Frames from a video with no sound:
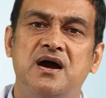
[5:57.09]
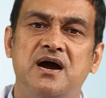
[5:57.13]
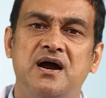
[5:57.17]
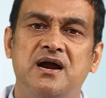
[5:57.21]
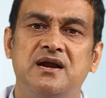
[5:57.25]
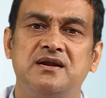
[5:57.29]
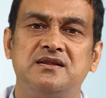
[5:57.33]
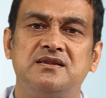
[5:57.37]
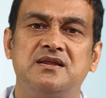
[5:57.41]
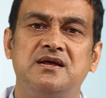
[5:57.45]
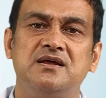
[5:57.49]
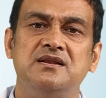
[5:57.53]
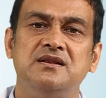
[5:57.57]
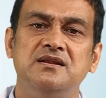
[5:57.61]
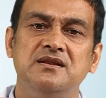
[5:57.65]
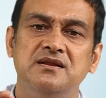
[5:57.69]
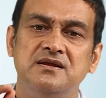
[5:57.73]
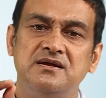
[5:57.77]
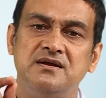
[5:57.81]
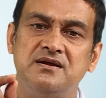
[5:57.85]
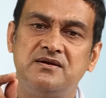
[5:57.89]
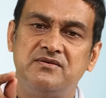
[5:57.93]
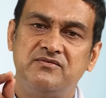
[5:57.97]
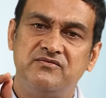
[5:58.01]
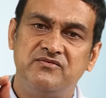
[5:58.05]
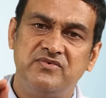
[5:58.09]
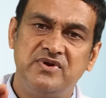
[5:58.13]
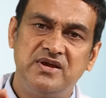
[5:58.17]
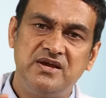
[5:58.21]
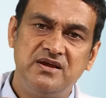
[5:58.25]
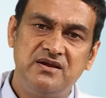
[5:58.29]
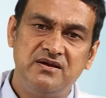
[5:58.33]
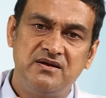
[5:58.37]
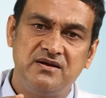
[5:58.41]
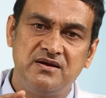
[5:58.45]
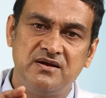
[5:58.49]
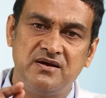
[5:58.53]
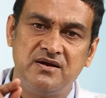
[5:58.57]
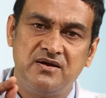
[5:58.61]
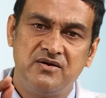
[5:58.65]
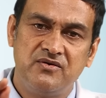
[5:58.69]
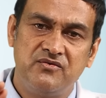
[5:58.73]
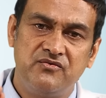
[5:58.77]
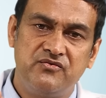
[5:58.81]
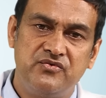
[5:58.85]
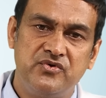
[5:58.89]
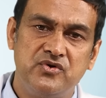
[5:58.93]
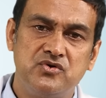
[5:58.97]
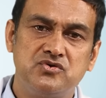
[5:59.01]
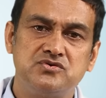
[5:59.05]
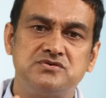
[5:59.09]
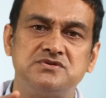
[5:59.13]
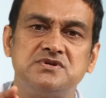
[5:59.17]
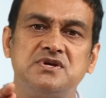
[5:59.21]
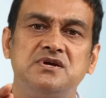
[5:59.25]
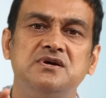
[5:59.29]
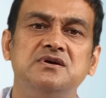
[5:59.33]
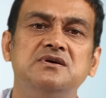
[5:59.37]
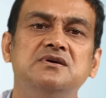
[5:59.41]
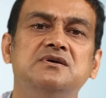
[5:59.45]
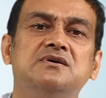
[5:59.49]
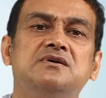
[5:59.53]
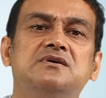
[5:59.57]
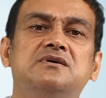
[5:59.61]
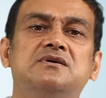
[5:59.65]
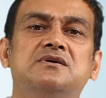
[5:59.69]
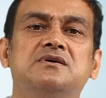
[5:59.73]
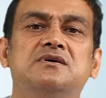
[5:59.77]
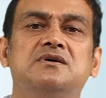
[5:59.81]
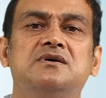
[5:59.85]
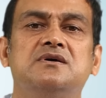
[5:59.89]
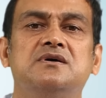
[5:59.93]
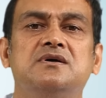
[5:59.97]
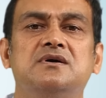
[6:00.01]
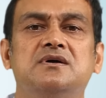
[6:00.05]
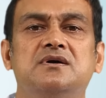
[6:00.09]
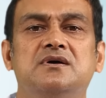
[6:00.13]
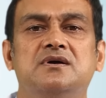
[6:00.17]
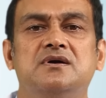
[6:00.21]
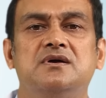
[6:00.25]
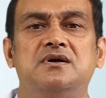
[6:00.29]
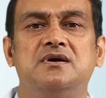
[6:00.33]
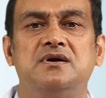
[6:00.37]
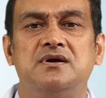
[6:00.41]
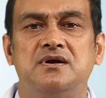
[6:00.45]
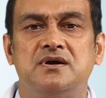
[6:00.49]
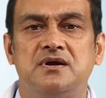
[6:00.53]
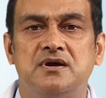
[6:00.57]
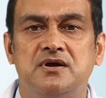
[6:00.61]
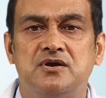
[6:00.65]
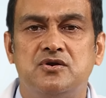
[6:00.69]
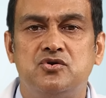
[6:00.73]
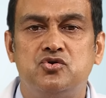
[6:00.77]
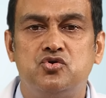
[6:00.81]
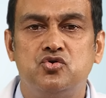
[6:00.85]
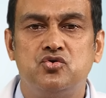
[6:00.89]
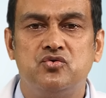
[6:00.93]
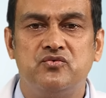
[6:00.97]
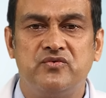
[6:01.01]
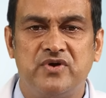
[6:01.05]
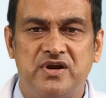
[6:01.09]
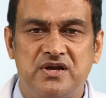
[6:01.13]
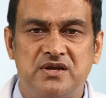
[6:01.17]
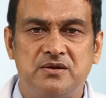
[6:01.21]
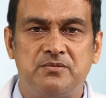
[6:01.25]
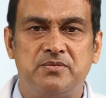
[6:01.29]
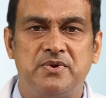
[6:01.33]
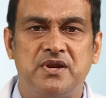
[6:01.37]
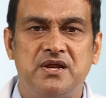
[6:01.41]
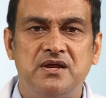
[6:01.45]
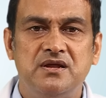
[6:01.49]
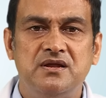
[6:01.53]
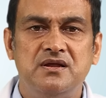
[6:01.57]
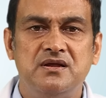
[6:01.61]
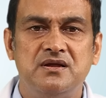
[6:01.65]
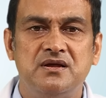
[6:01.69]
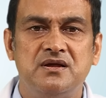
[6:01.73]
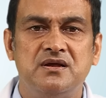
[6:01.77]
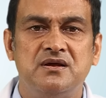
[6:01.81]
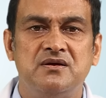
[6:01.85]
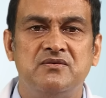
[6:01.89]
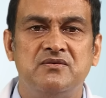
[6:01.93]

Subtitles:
and then we fuse the two vertebrae